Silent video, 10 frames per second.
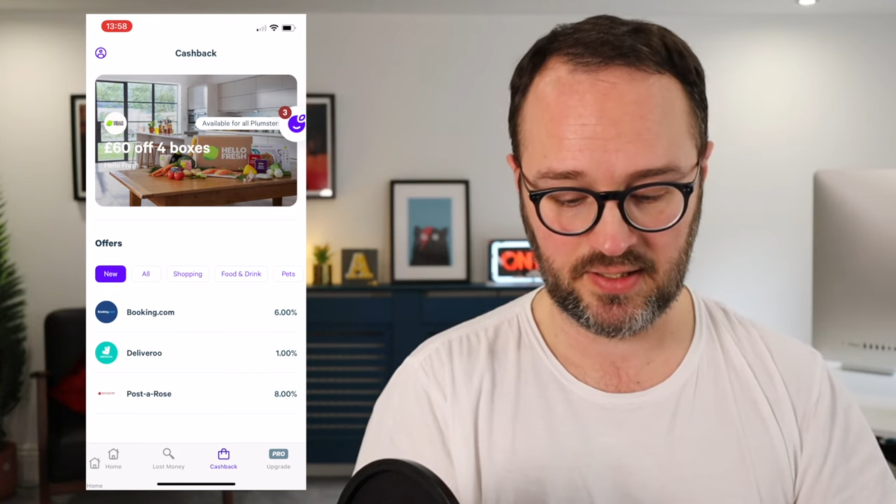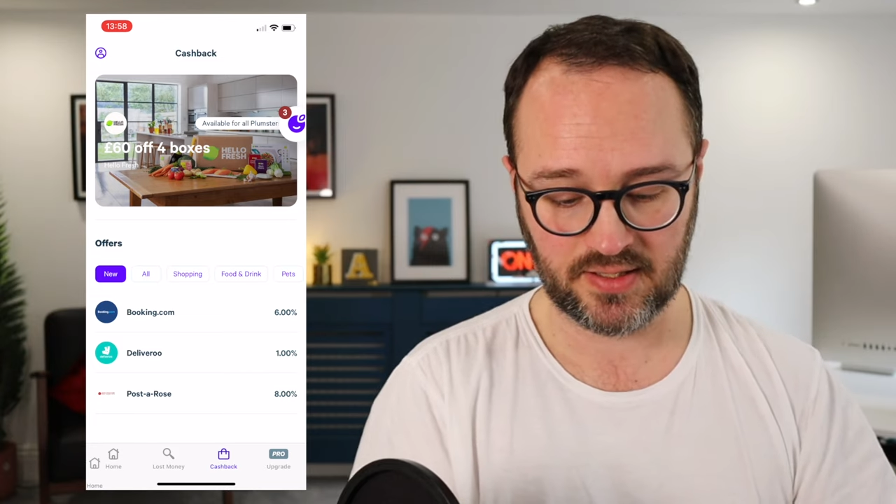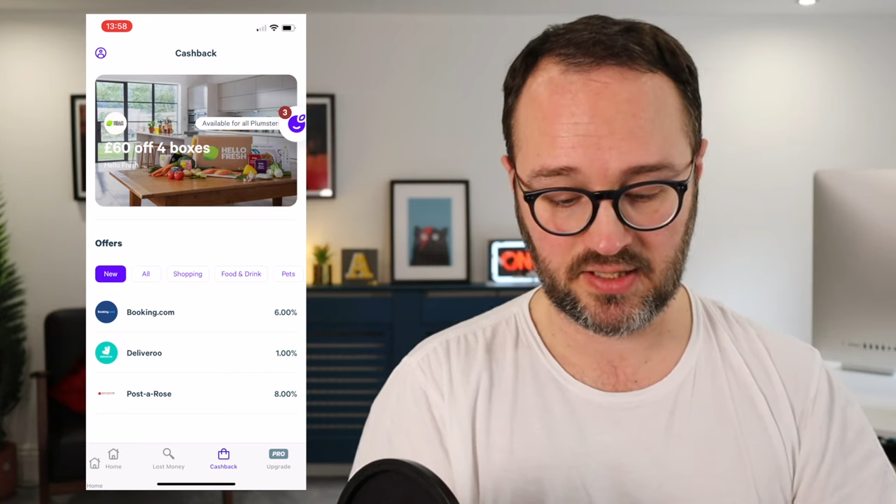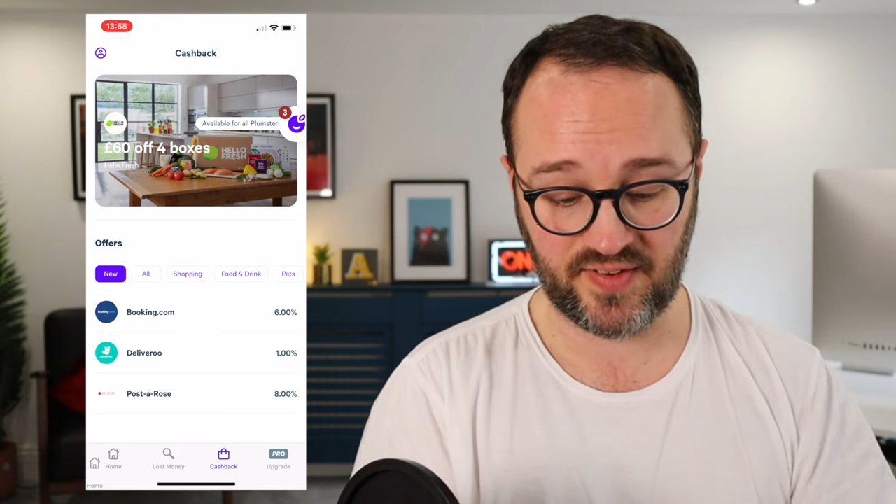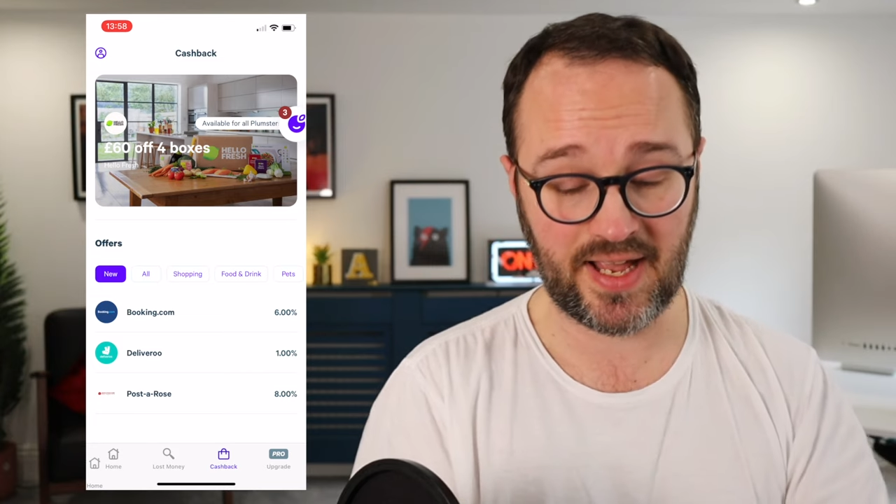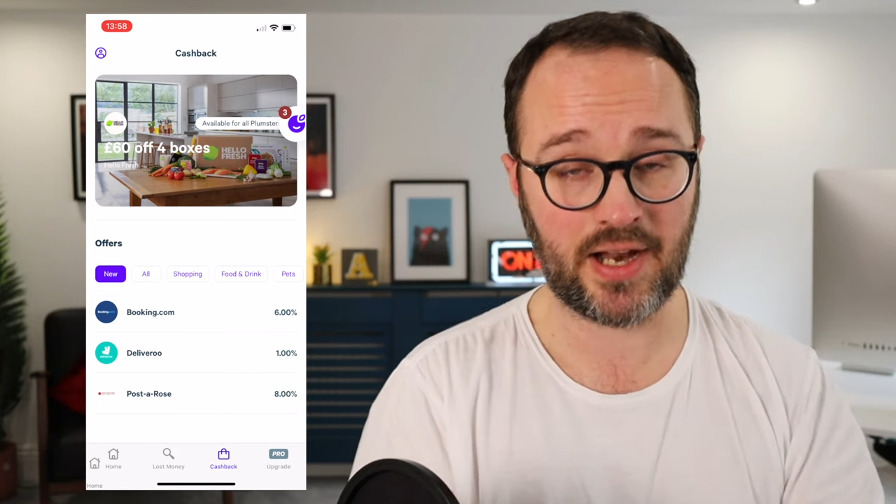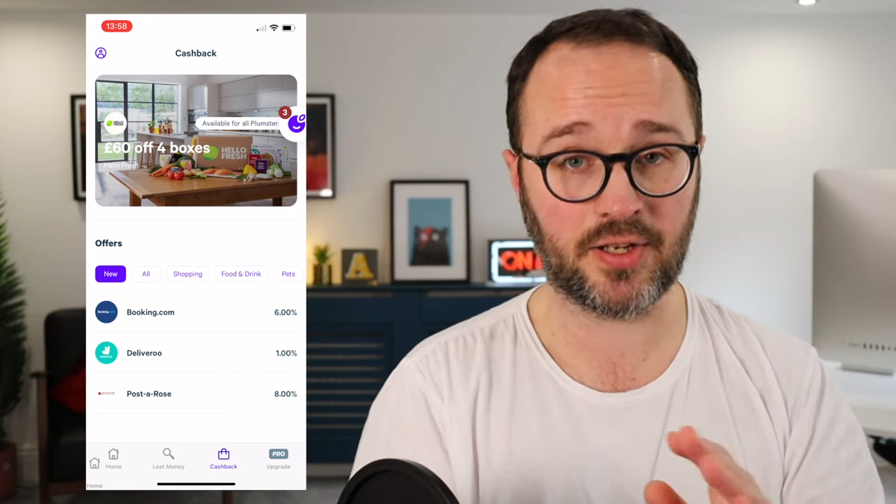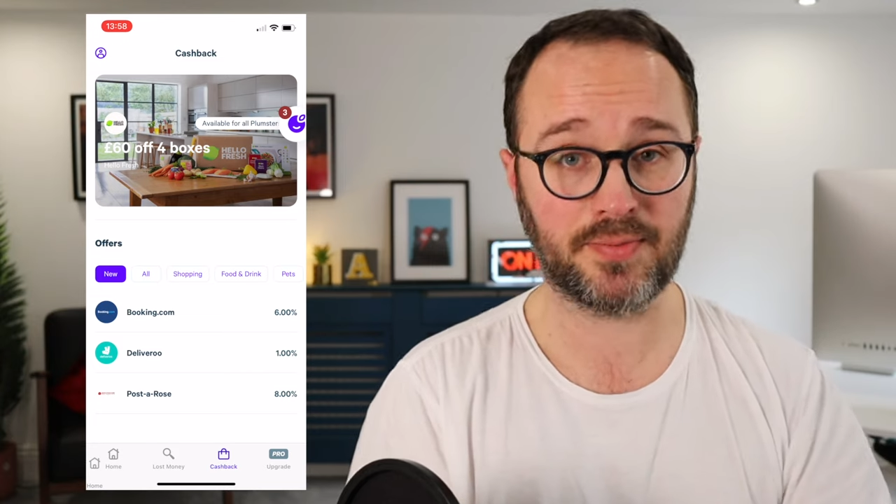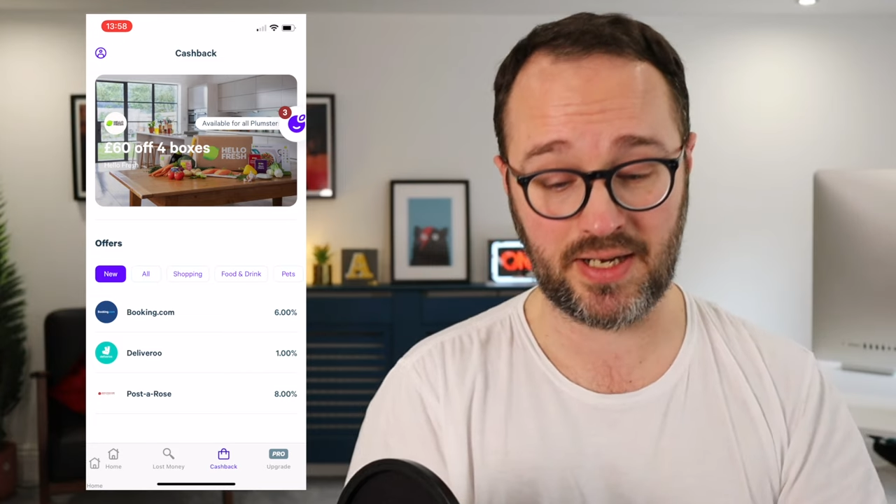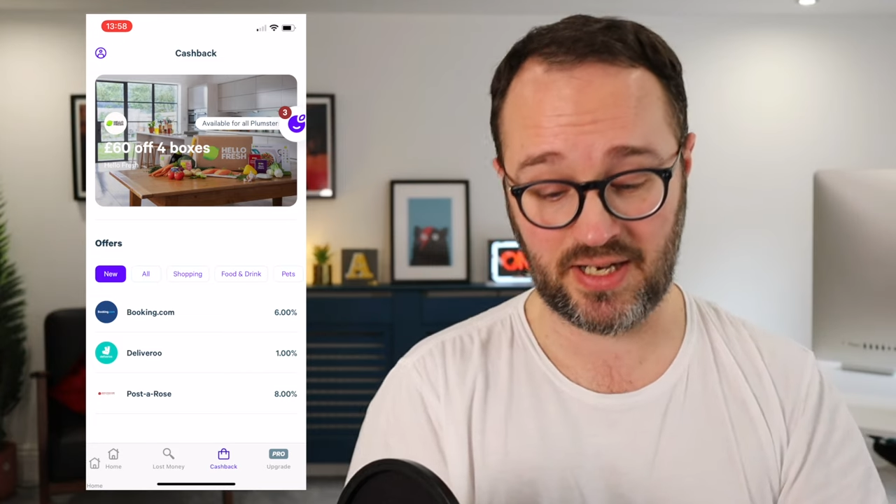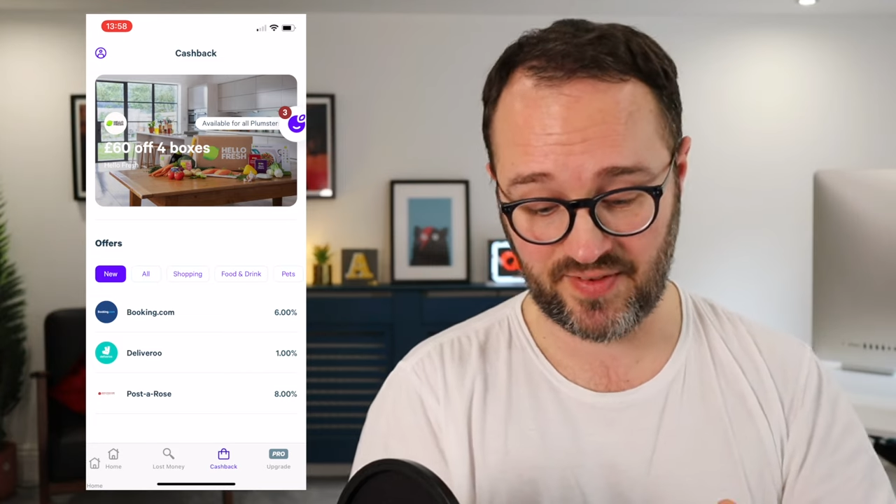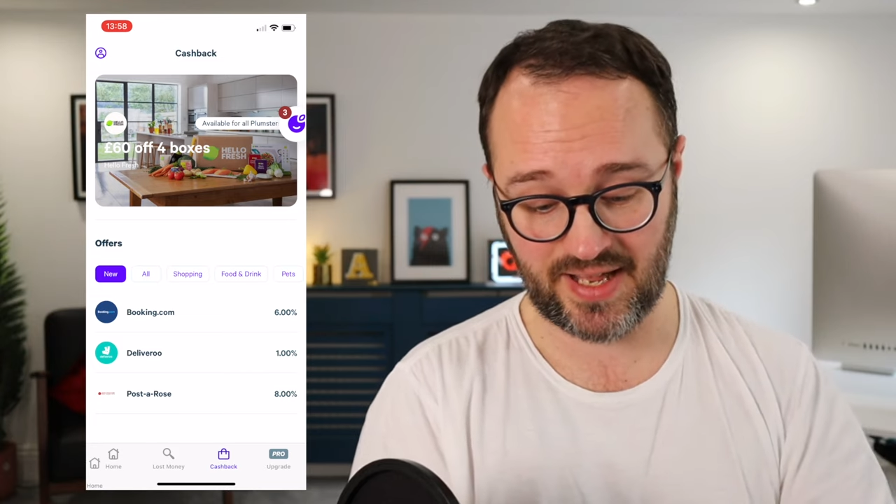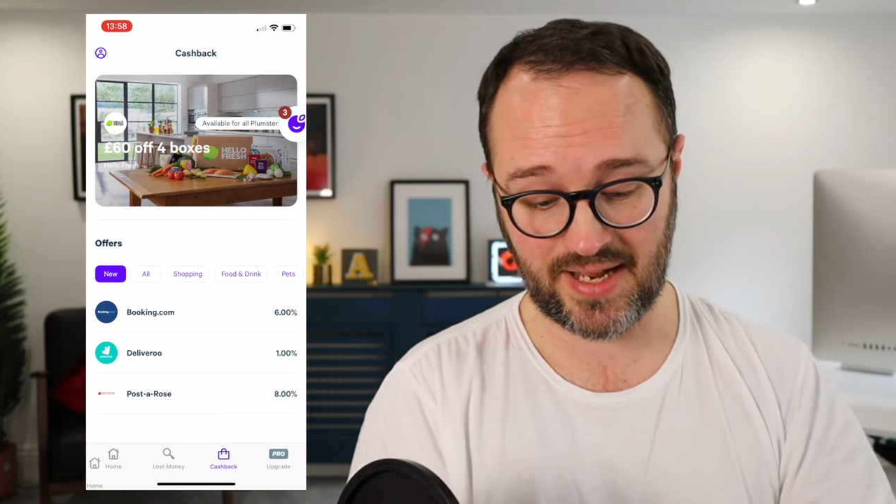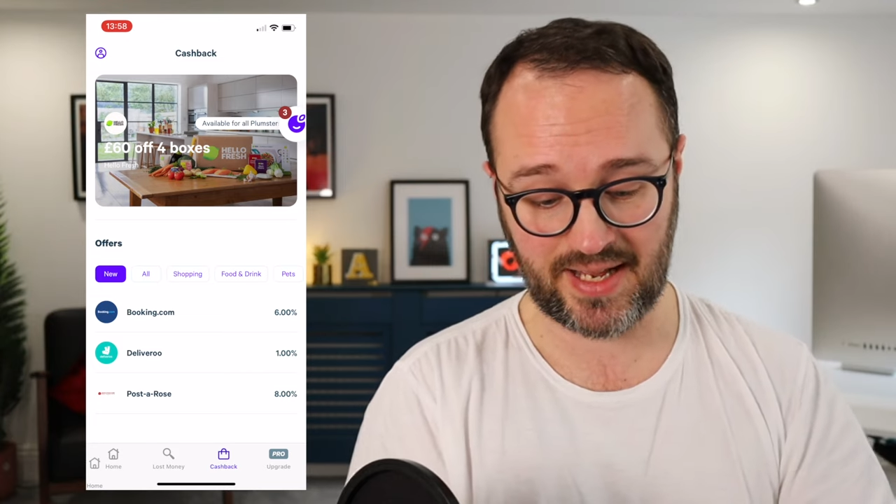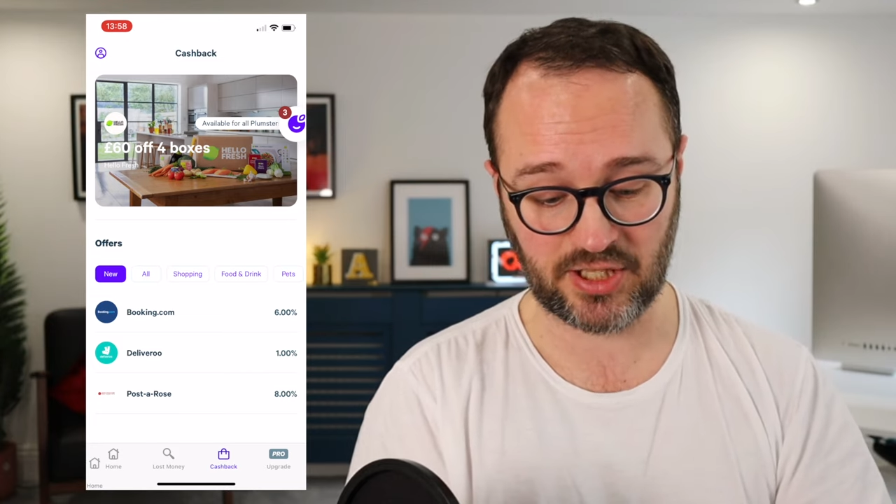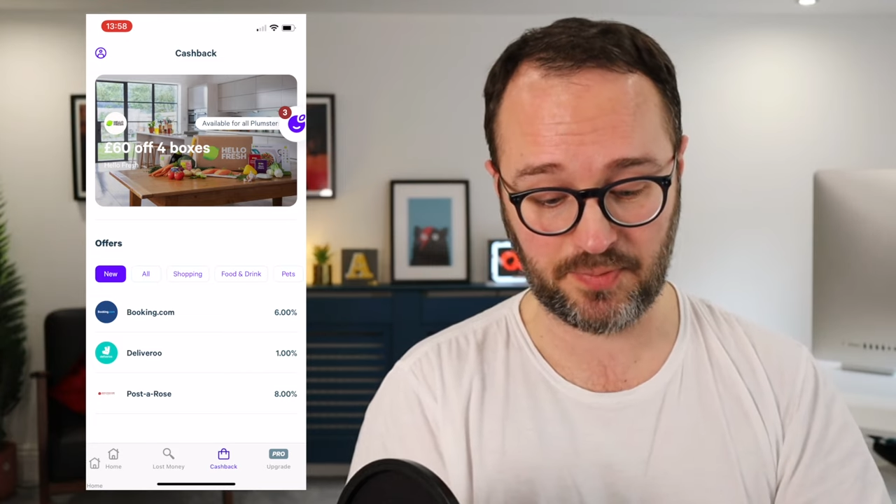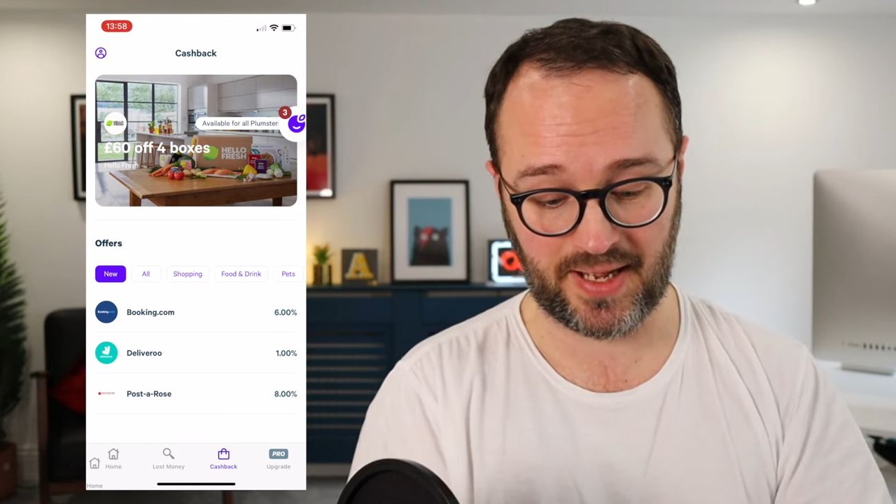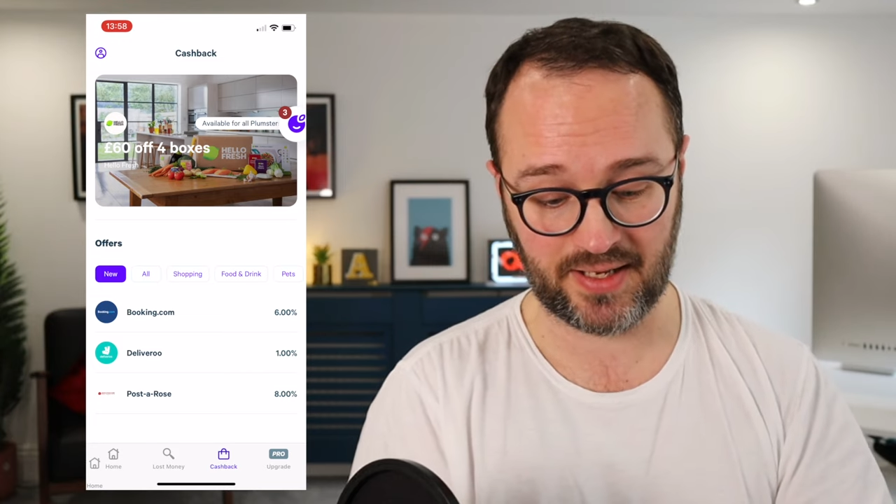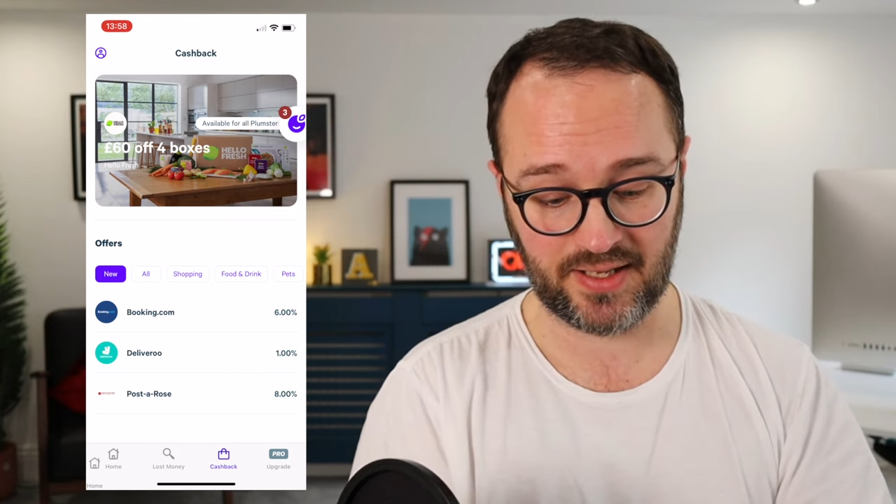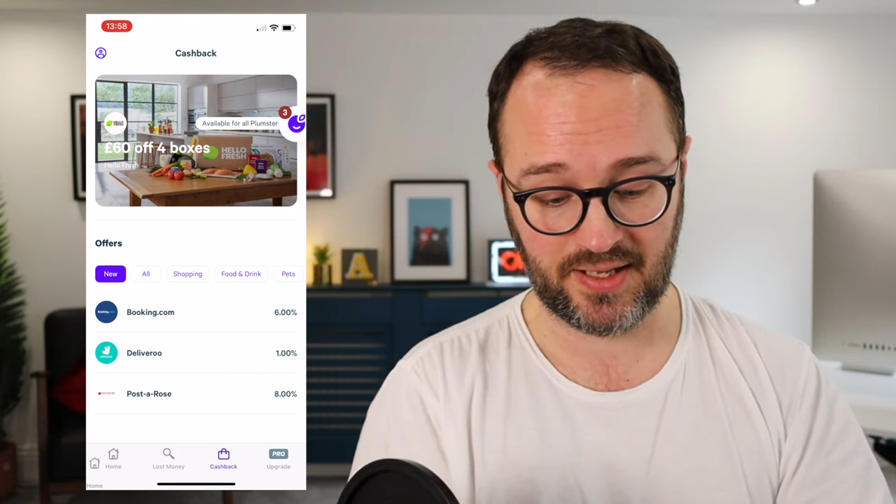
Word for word: So forget lost money, forget cashback,